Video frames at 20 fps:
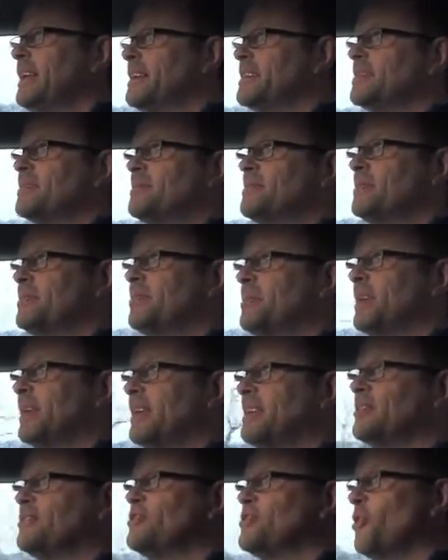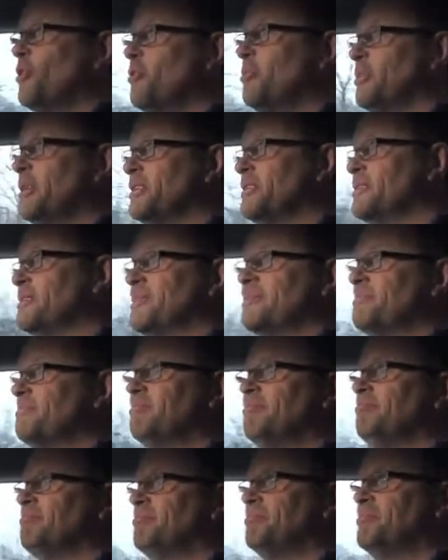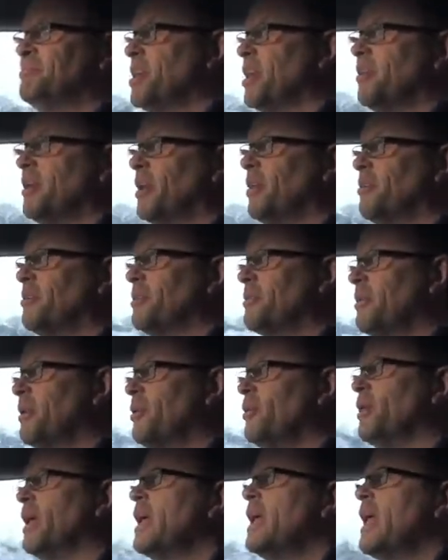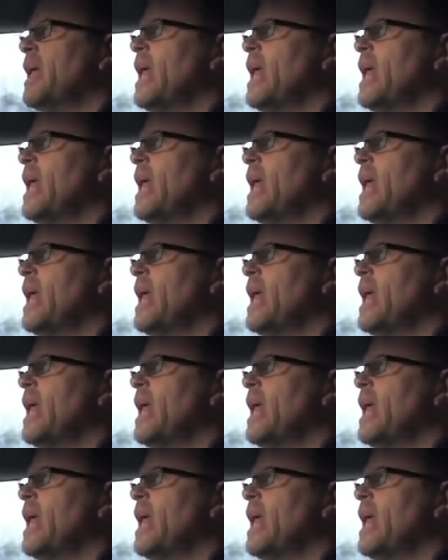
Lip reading: it's doing its job, it's going along the road.